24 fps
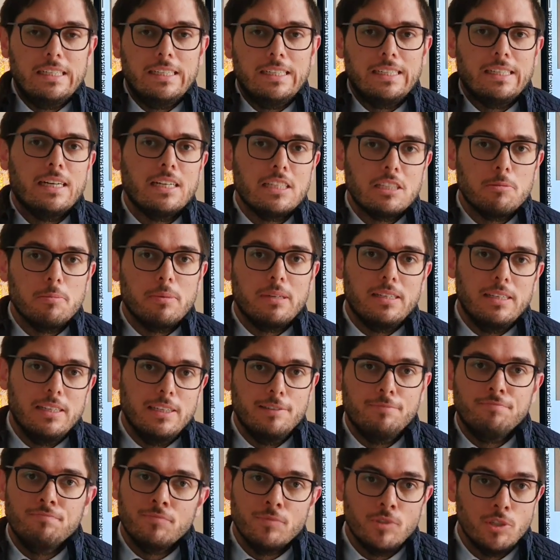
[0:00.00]
and
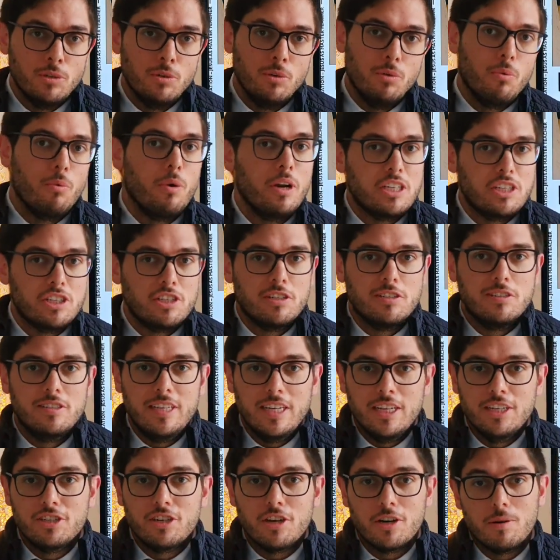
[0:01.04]
ultimately which
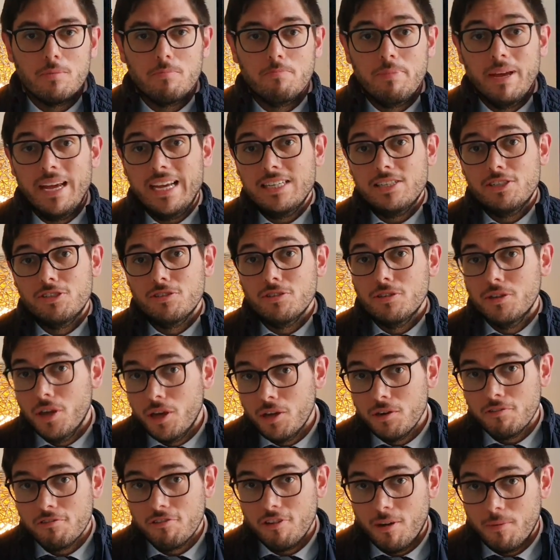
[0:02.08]
teacher best to
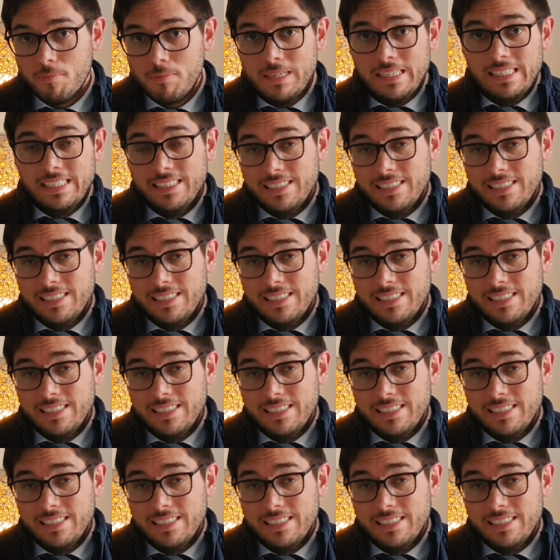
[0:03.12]
learn from